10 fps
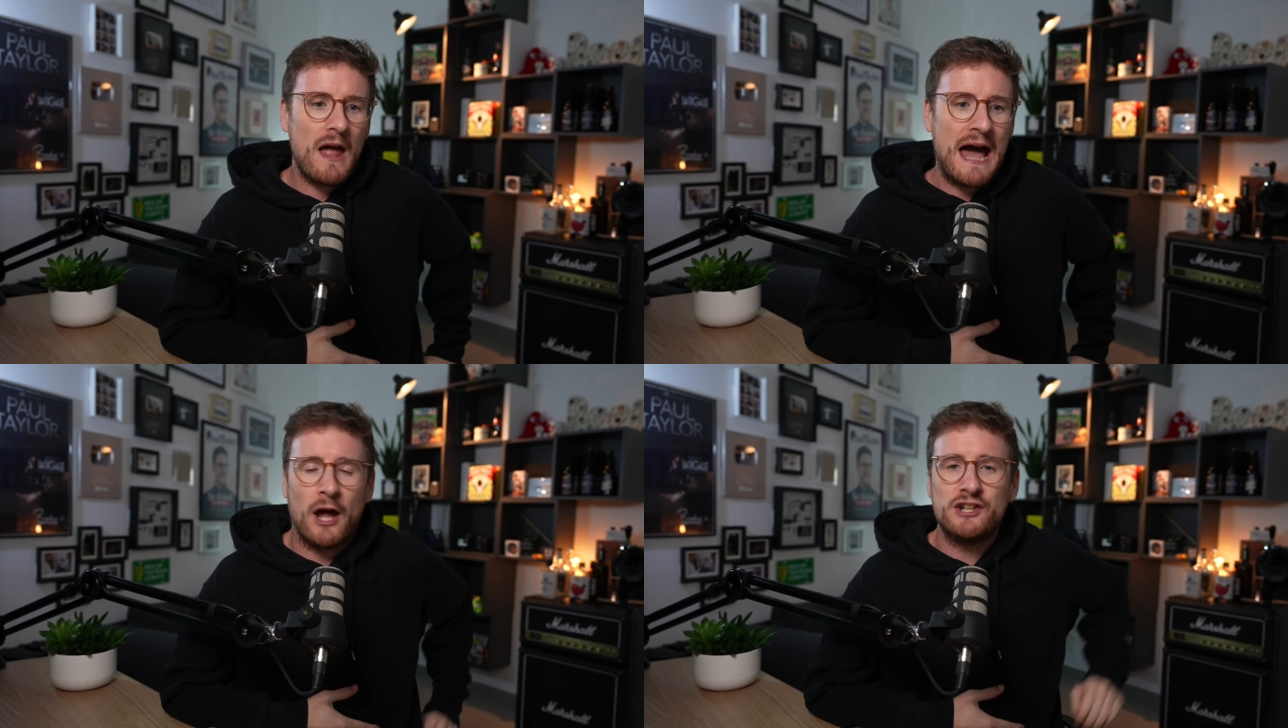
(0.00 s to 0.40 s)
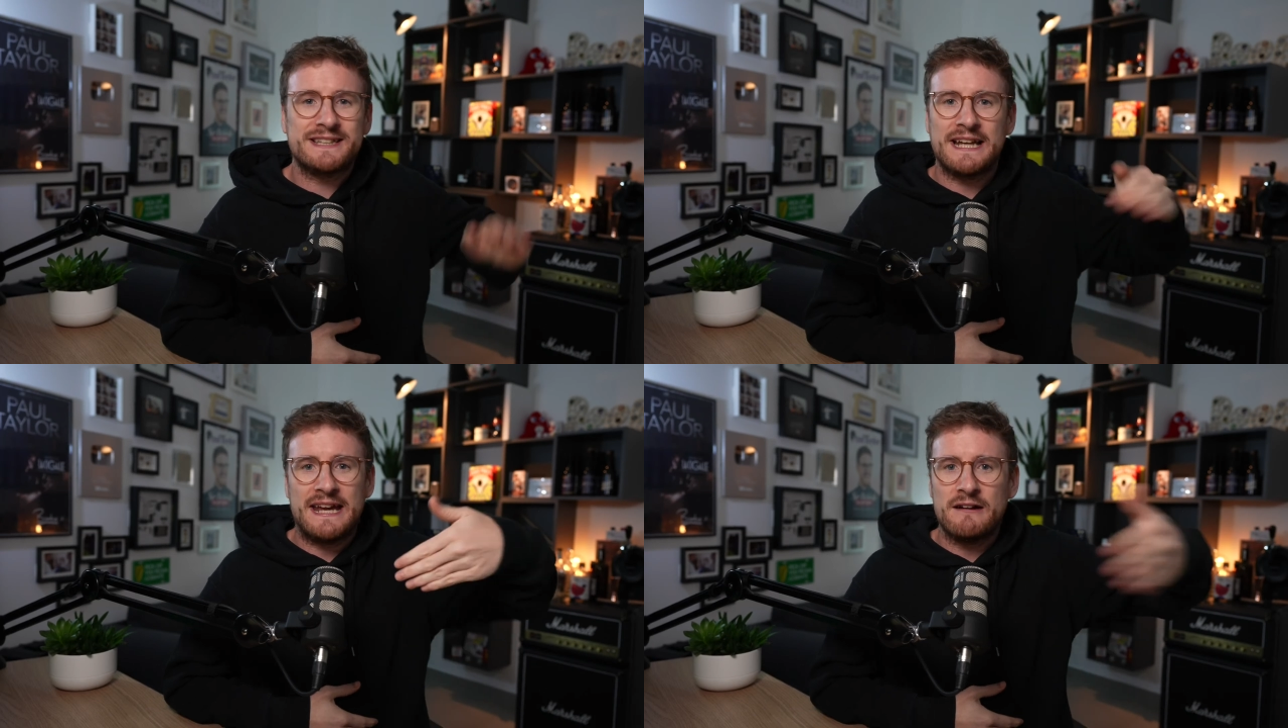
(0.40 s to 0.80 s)
and I just
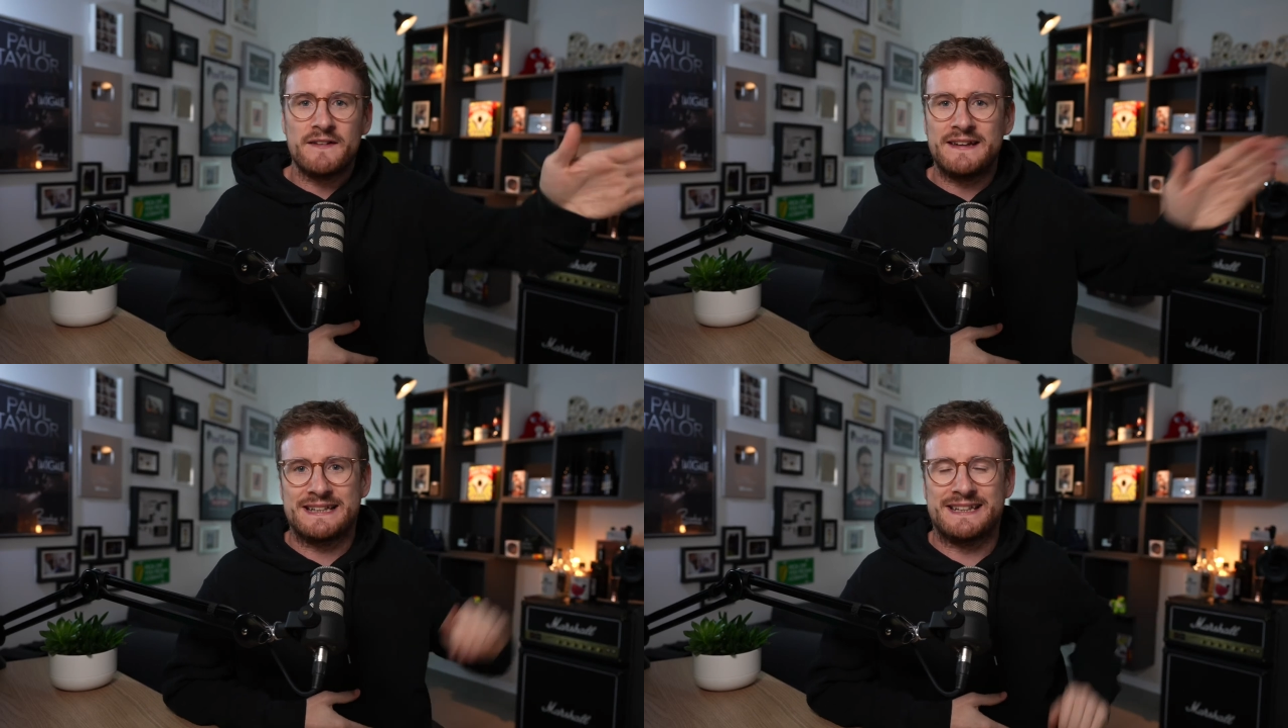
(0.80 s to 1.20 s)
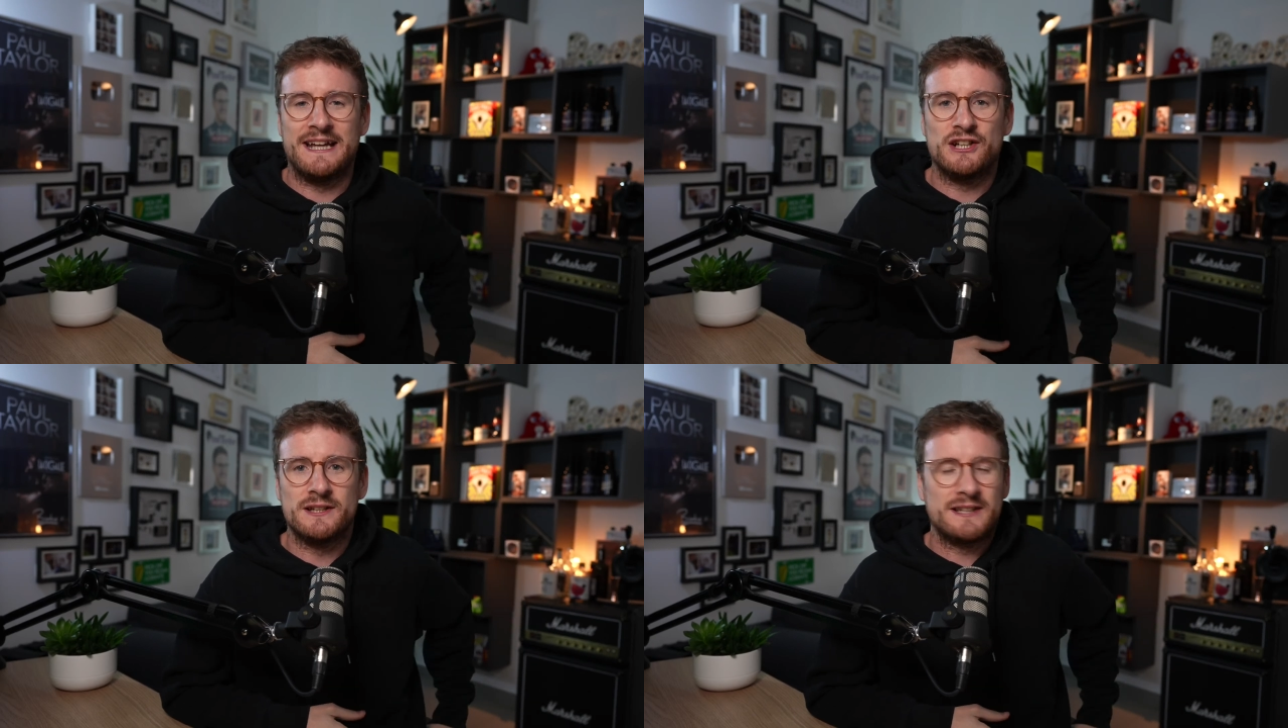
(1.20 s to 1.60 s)
said, here are the
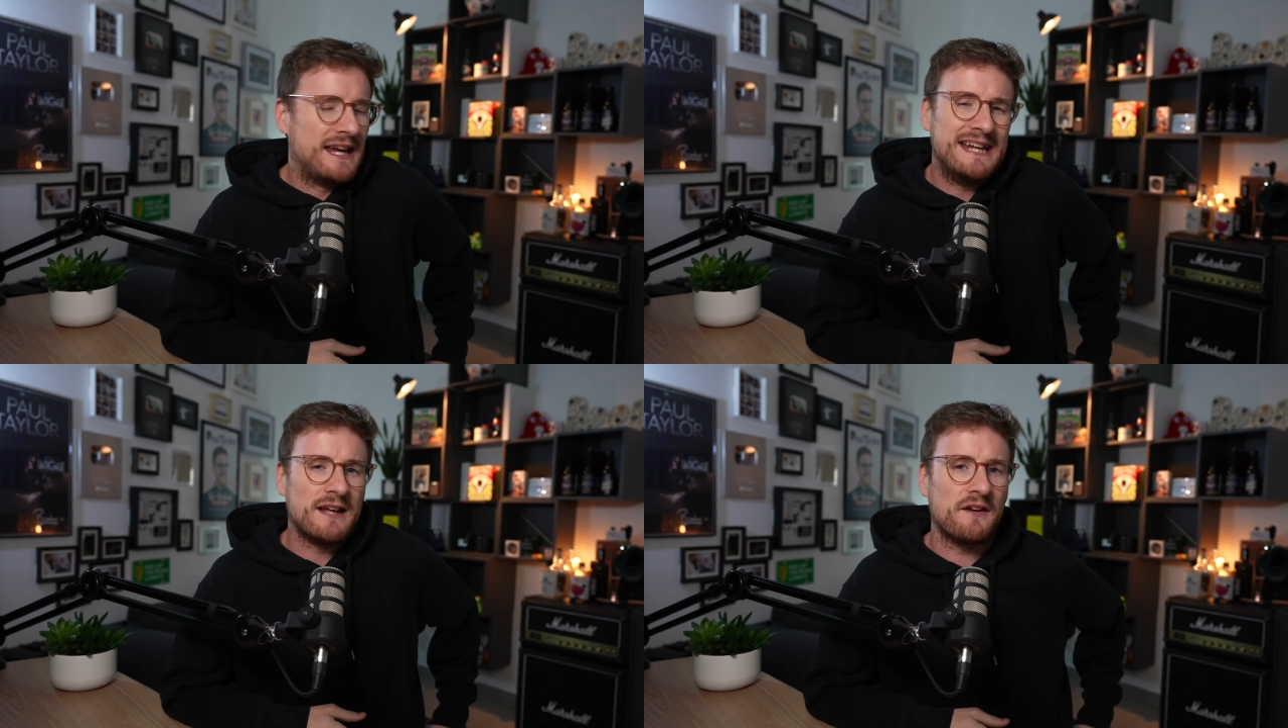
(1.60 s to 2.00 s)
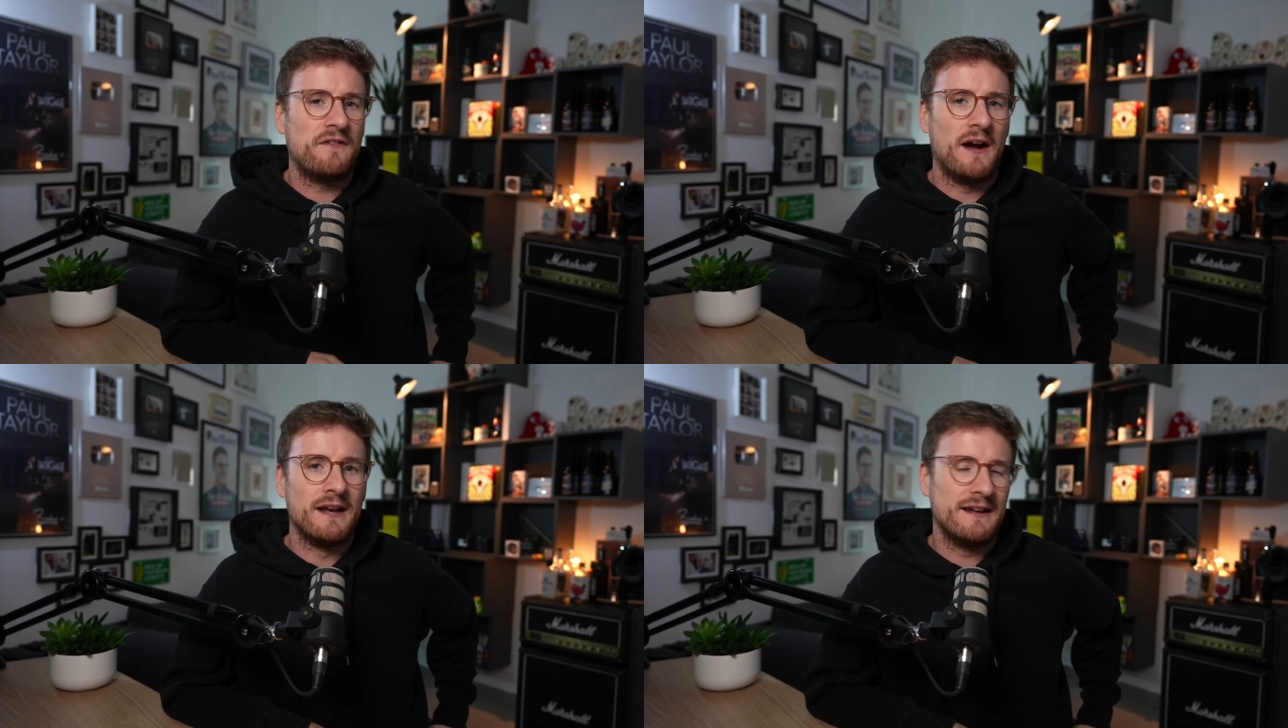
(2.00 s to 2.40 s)
destinations. He's like,
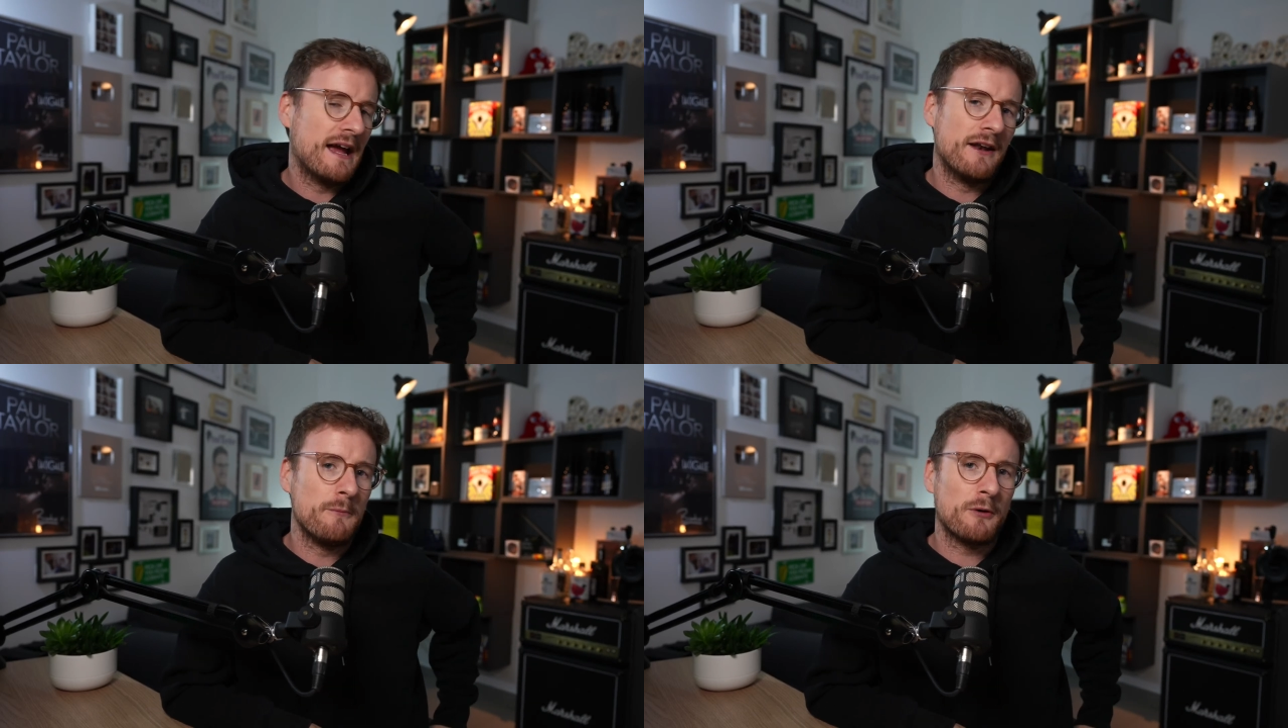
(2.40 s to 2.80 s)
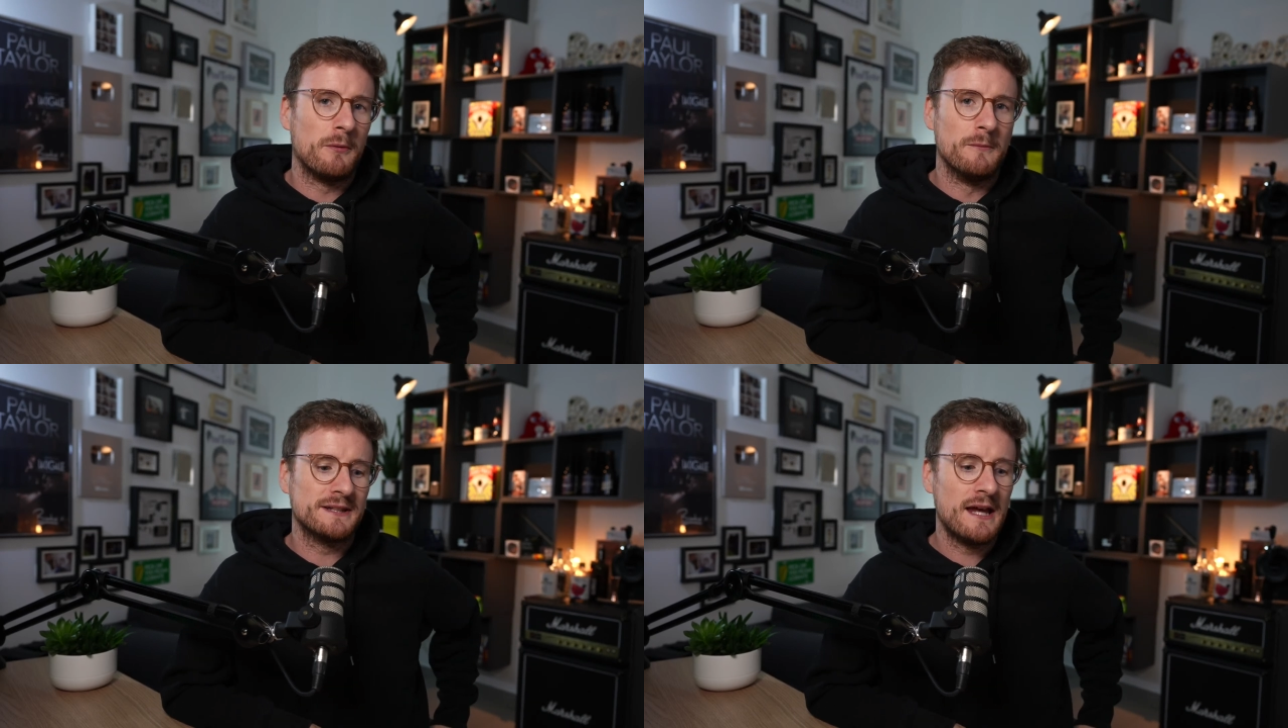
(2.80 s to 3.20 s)
fine, yeah, no
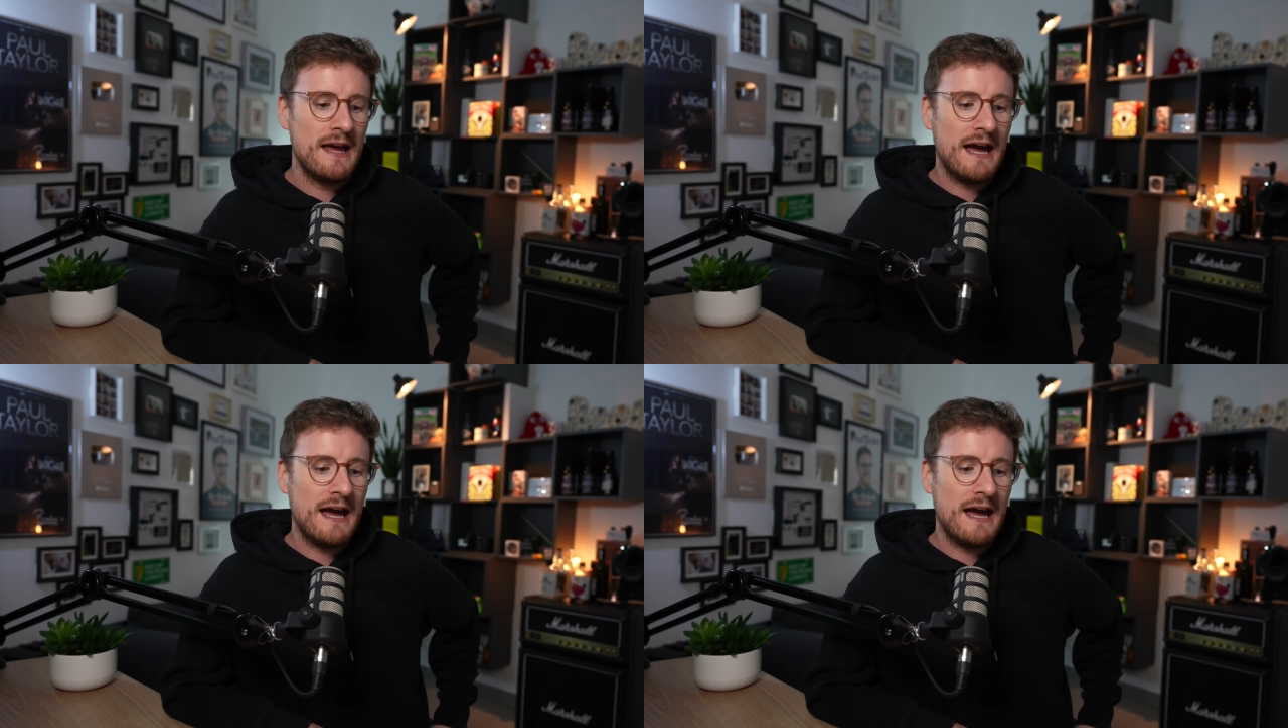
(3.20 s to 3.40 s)
problems.